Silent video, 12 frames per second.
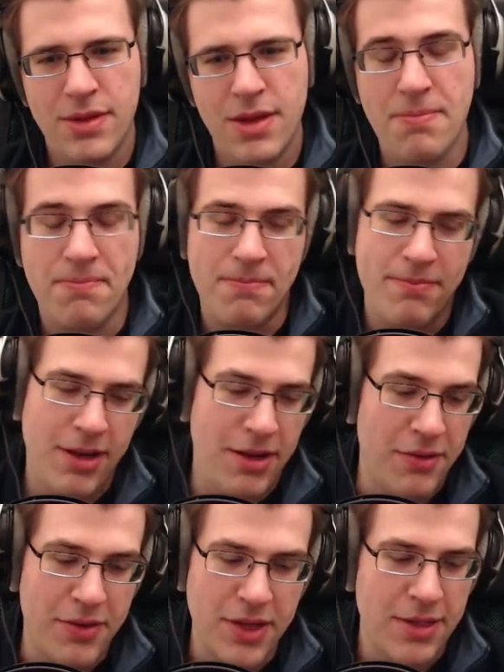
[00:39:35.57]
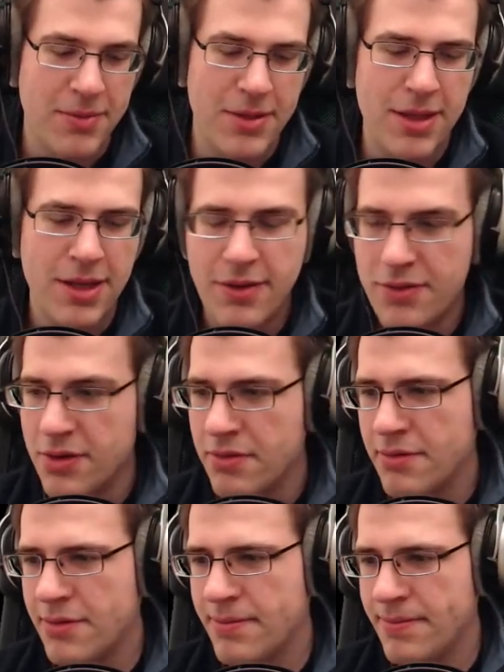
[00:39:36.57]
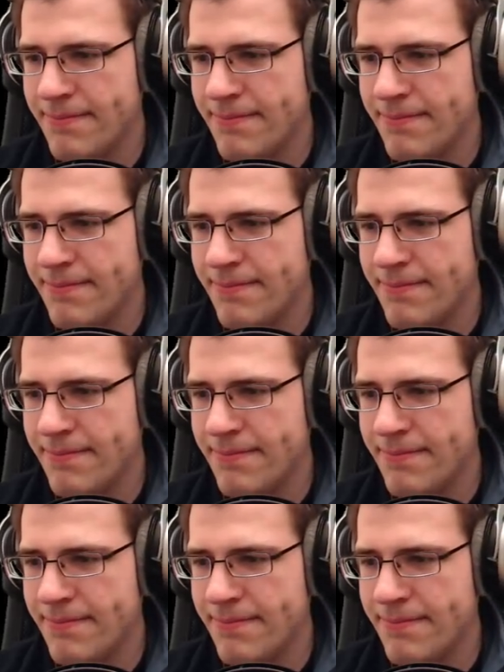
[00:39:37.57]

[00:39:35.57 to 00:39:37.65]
Yep, leaving him in the living room.